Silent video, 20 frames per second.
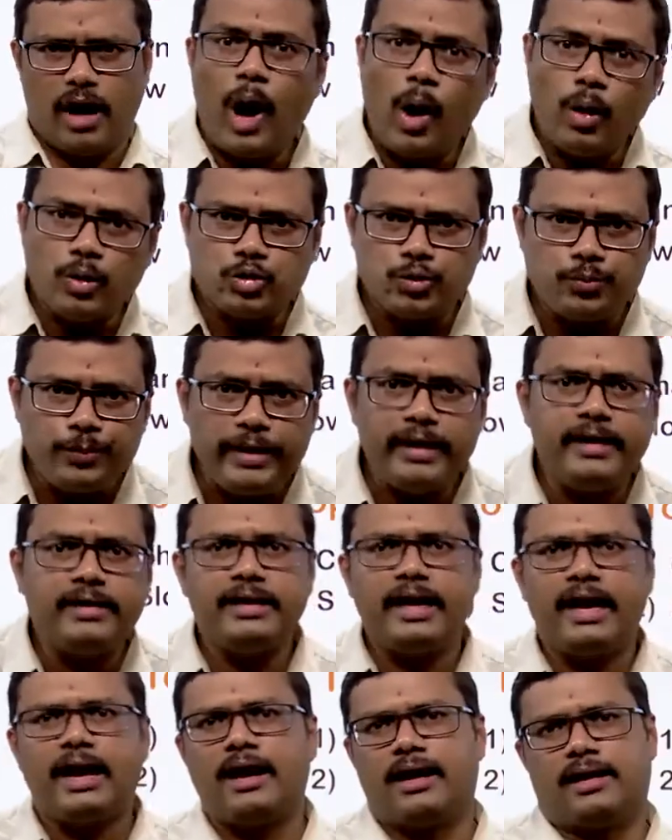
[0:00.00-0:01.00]
how speed
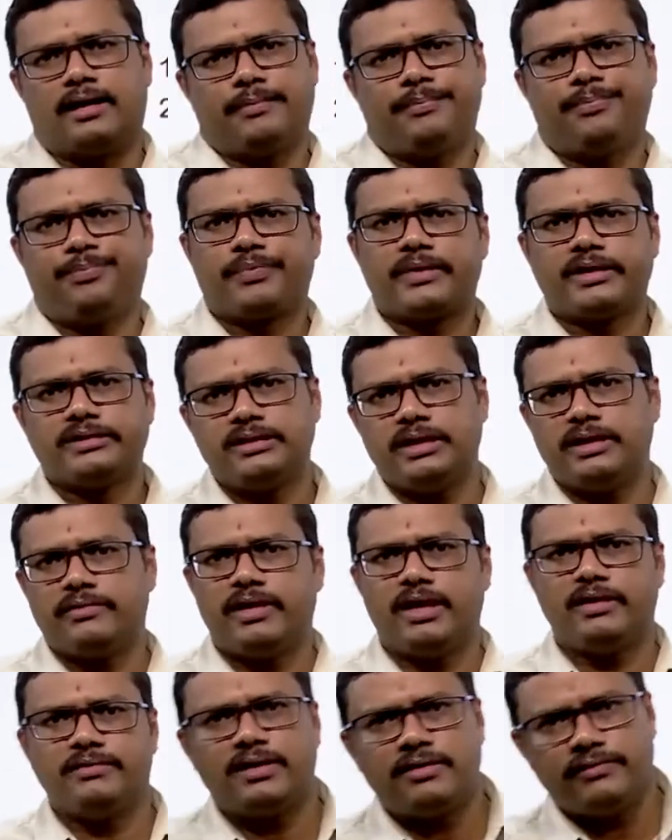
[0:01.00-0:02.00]
they are. See,
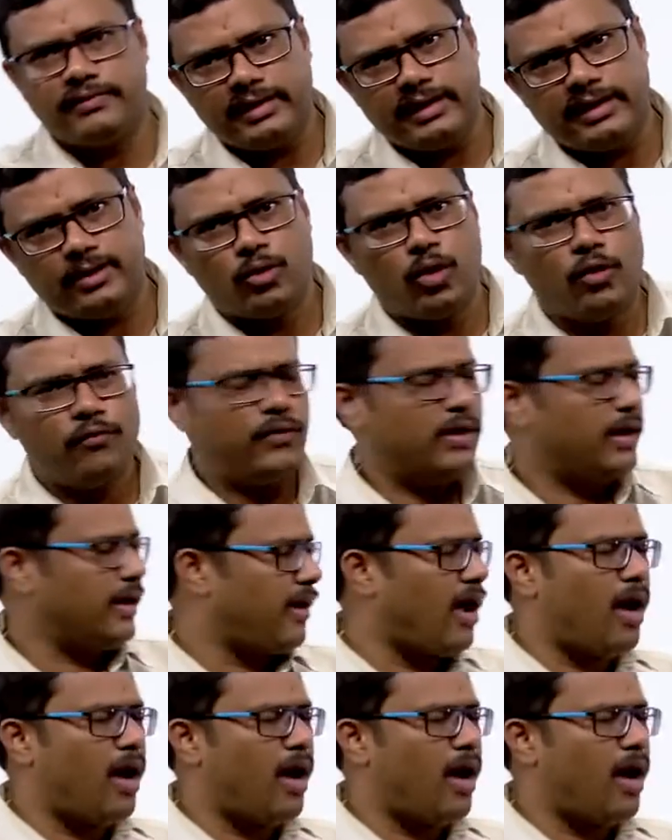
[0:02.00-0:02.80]
whenever we go for a